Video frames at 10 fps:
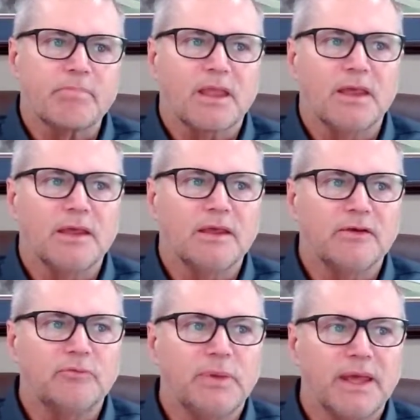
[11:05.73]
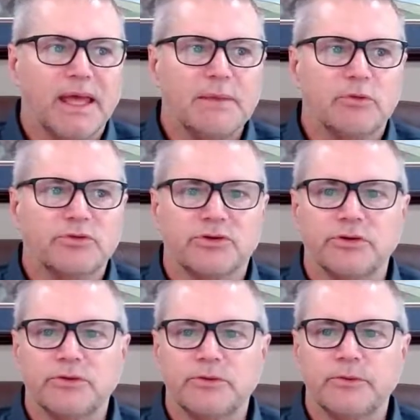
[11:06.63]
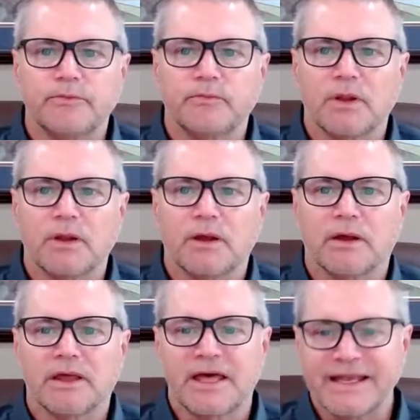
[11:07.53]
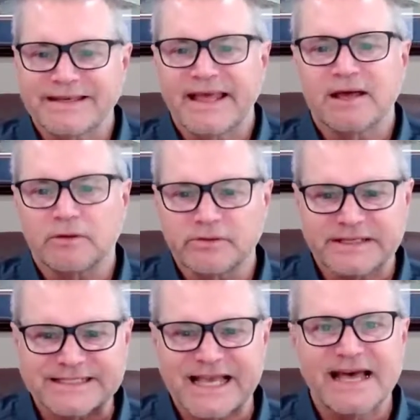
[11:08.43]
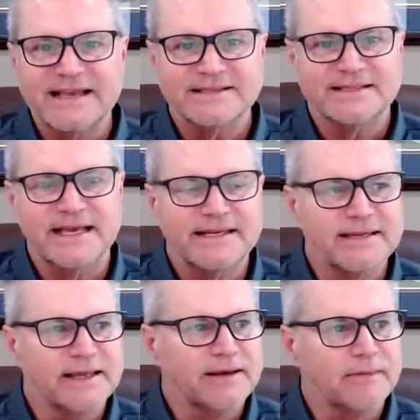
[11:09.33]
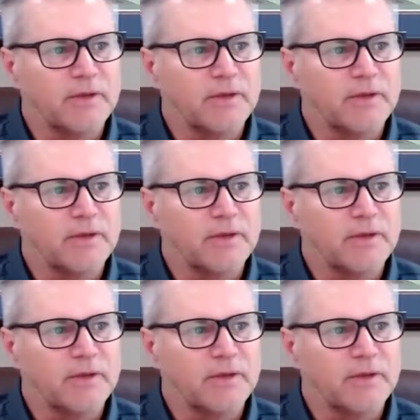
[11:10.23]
is being able to cut down on the size of that data.